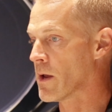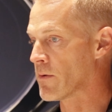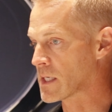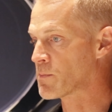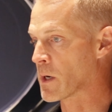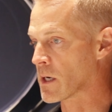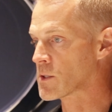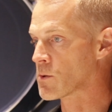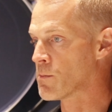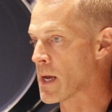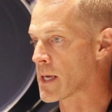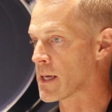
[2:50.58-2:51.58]
we have experience
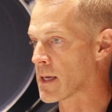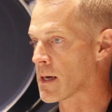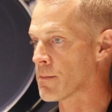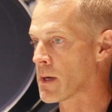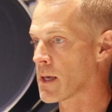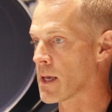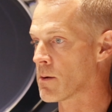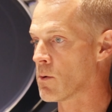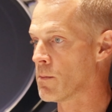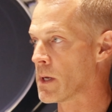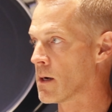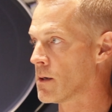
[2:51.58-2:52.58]
with making them, and
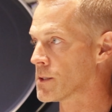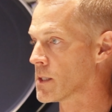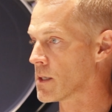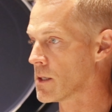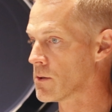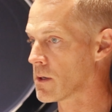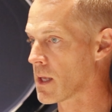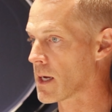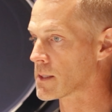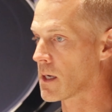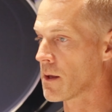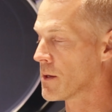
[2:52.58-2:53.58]
we'll be able to
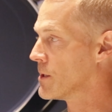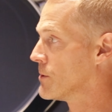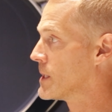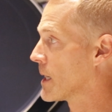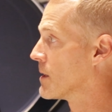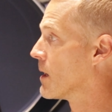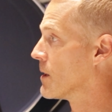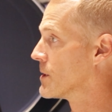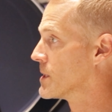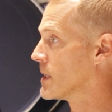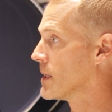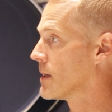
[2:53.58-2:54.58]
utilize all the new
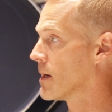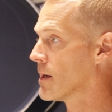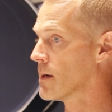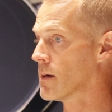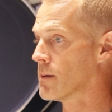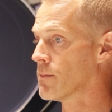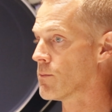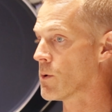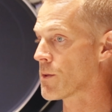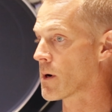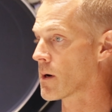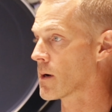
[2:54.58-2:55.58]
technology um,
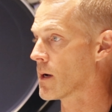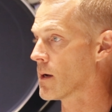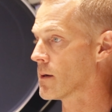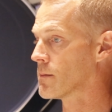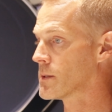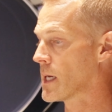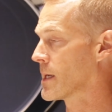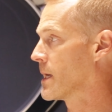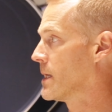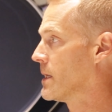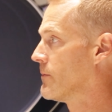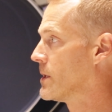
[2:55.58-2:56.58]
with our uh,
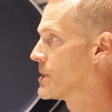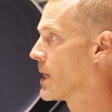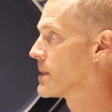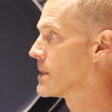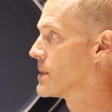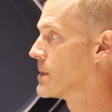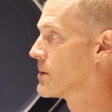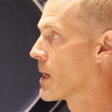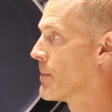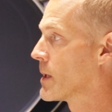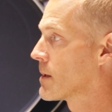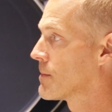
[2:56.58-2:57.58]
dedicated EV chassis too
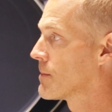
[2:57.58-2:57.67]
coming.